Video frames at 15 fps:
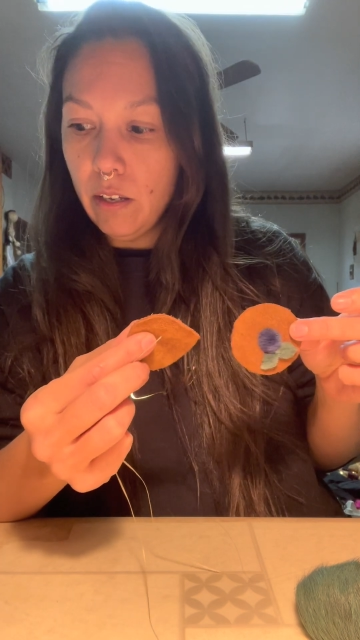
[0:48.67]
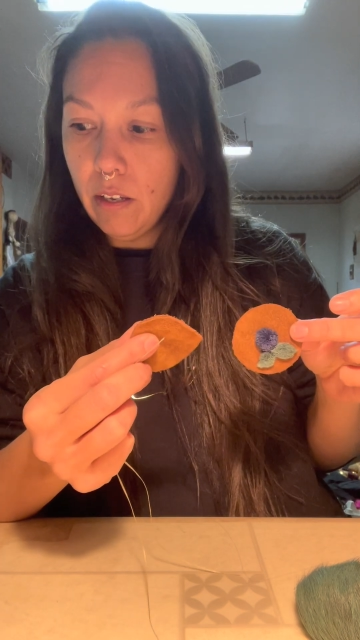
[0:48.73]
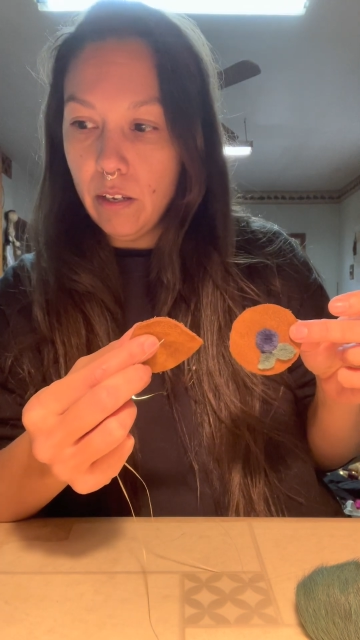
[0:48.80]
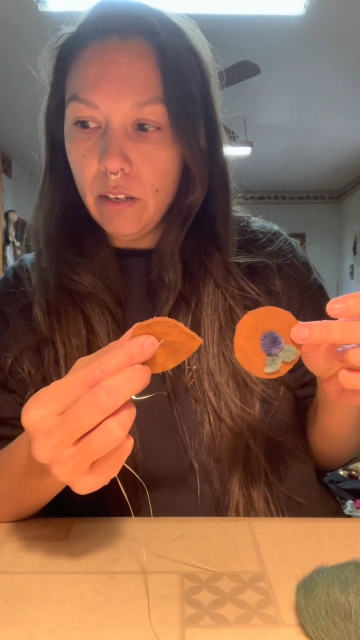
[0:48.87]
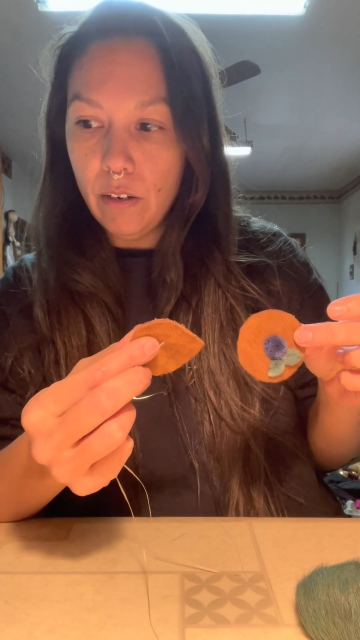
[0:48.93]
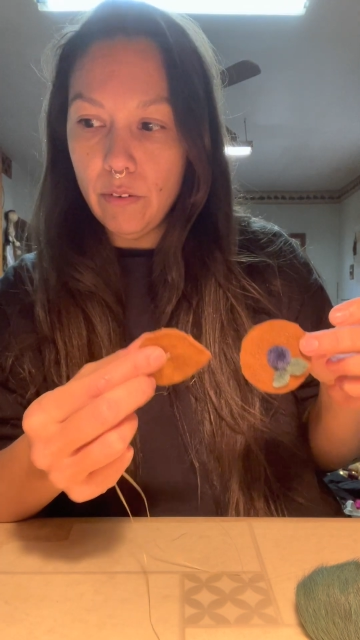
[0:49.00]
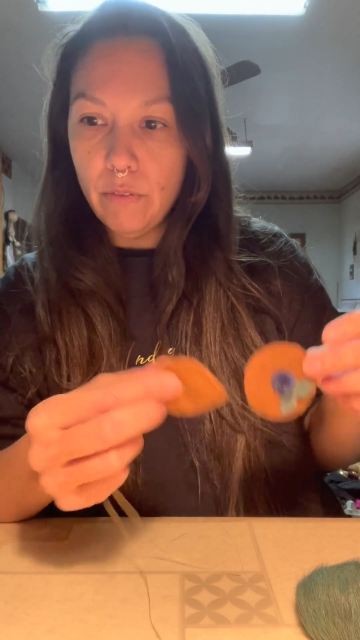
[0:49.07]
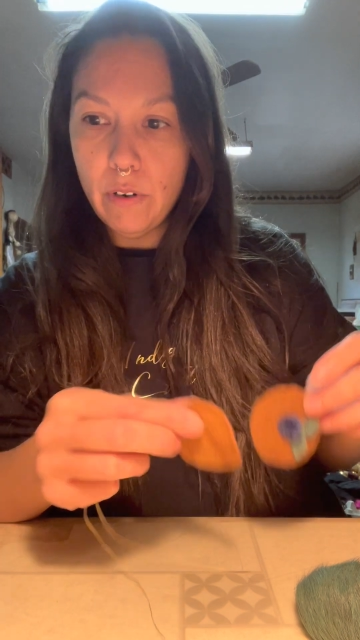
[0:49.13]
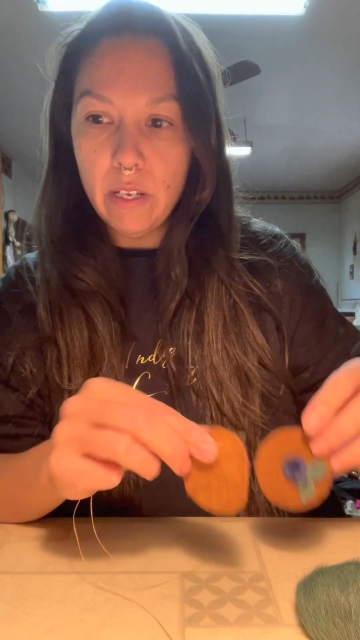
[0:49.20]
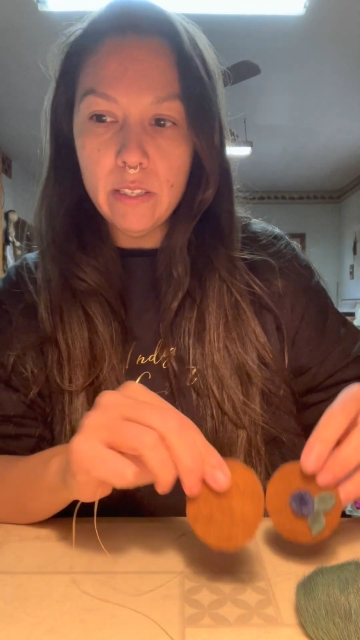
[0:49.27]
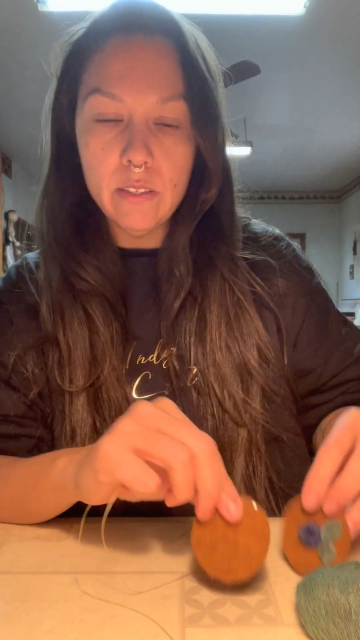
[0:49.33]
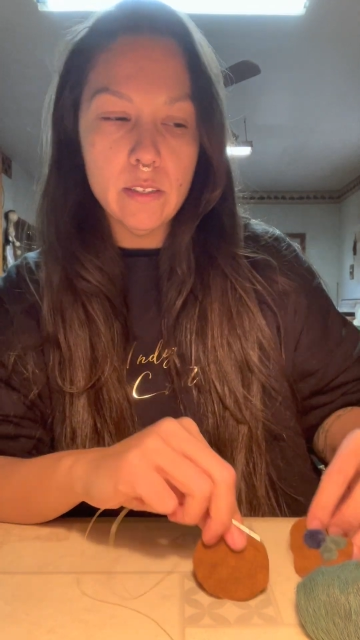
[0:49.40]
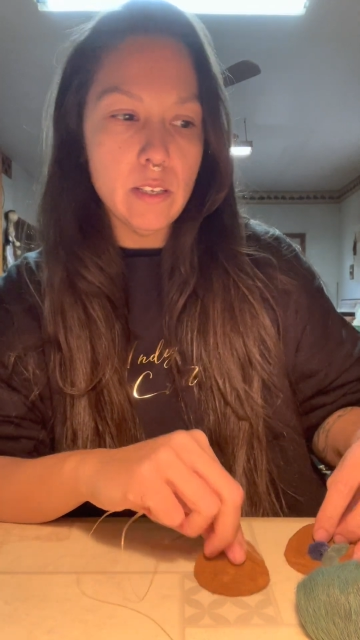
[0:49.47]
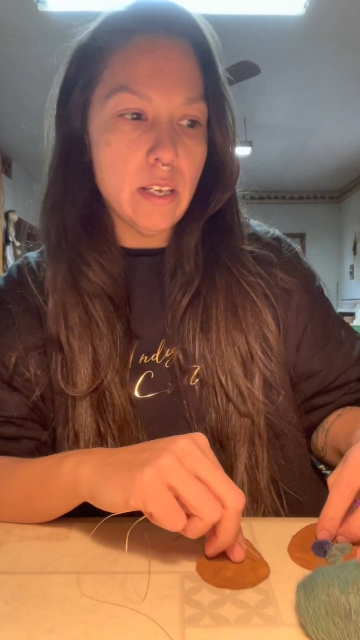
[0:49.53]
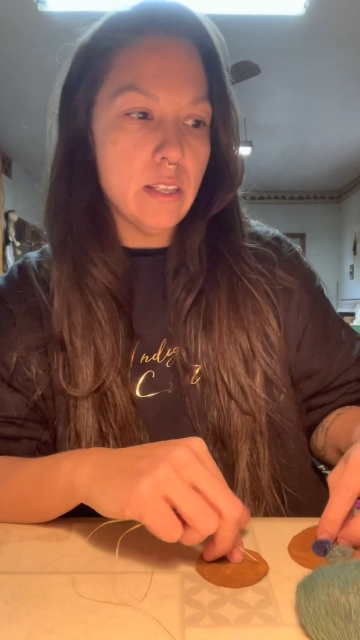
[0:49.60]
your
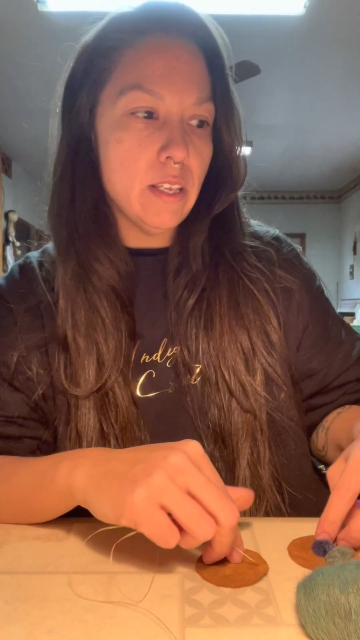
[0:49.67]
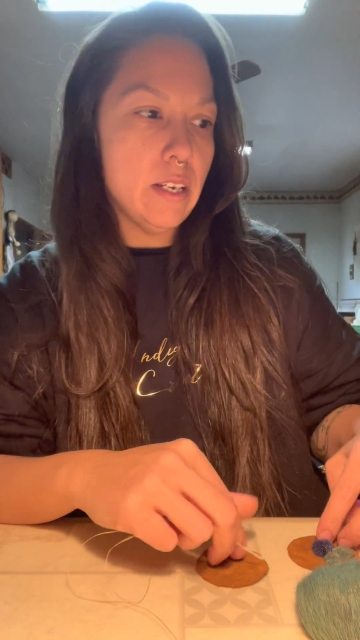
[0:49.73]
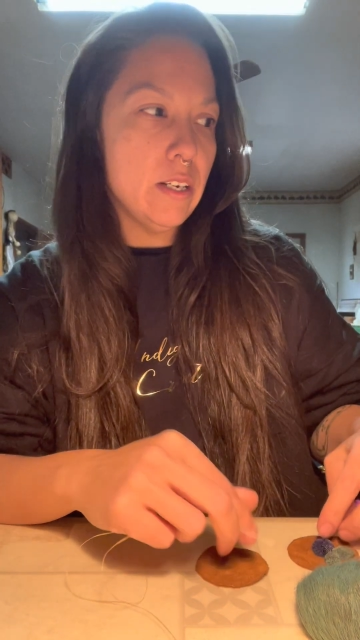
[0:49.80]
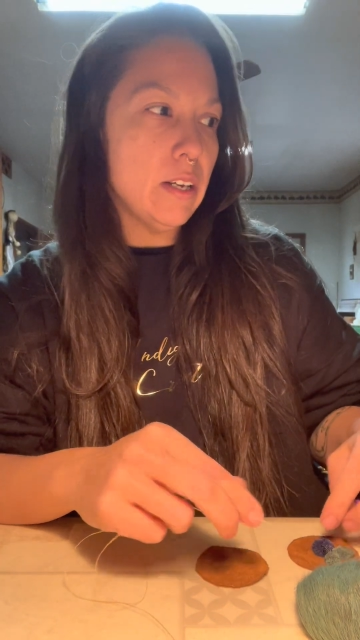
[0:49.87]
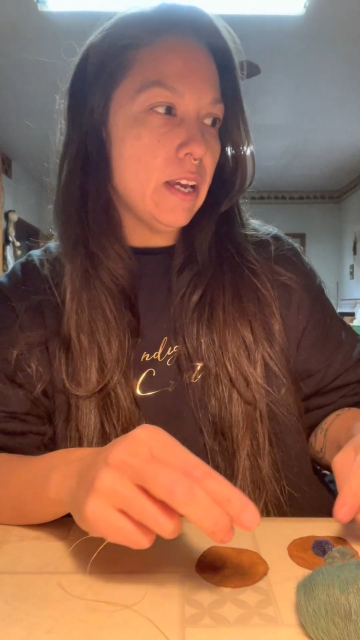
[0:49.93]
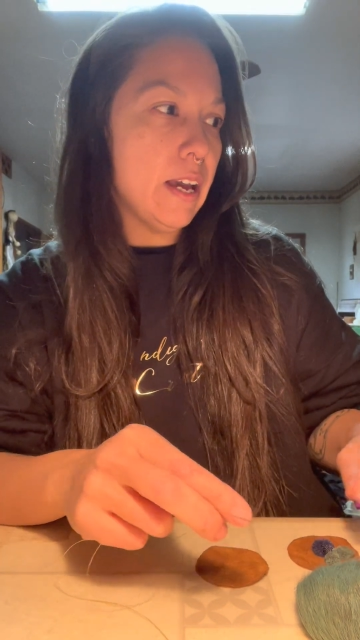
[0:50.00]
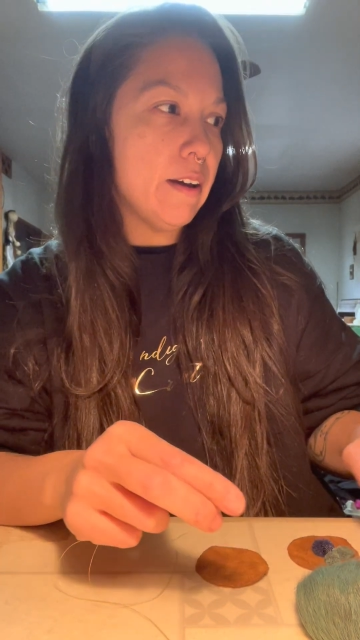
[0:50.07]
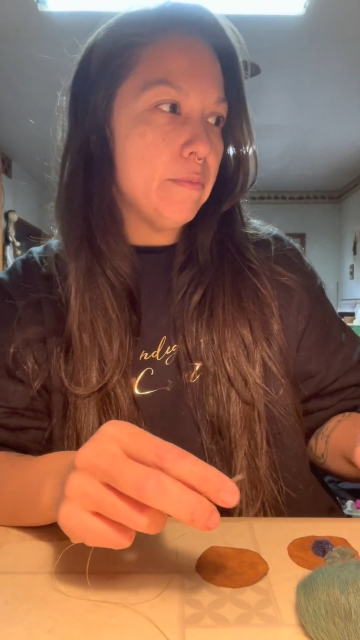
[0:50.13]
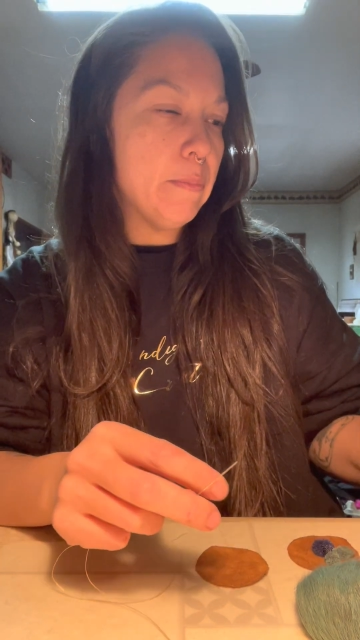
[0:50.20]
fronts, and then you'll have